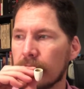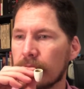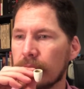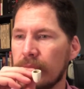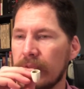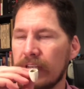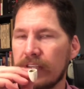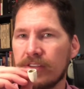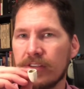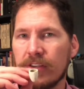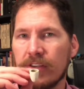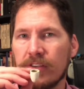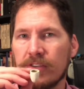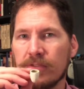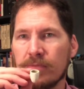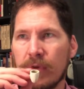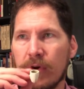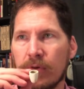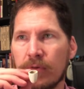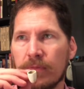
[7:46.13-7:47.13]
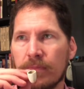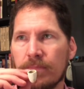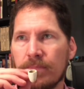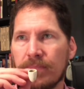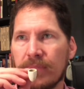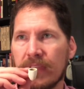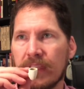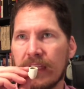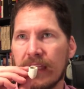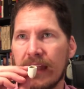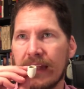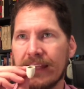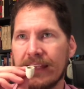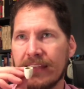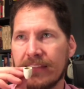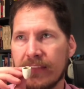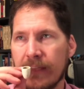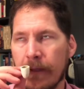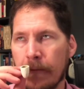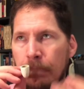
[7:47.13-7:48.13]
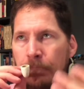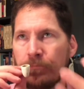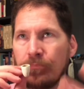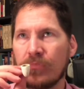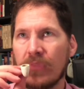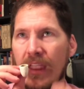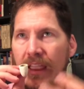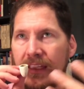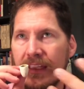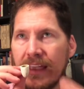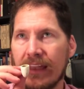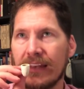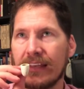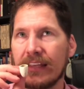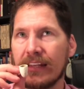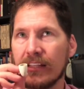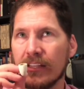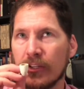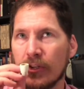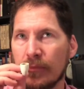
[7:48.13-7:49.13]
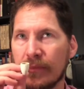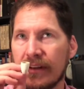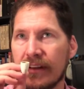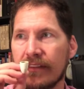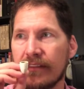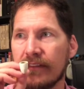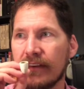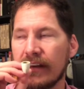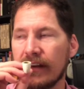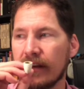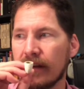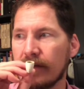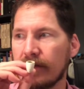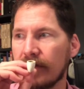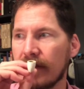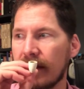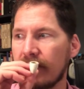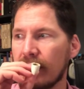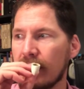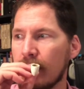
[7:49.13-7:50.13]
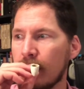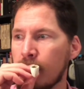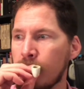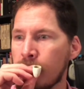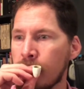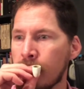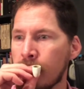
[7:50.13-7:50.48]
I mean, it's a good smoke. Kind of get a little bit of the vanilla flavor.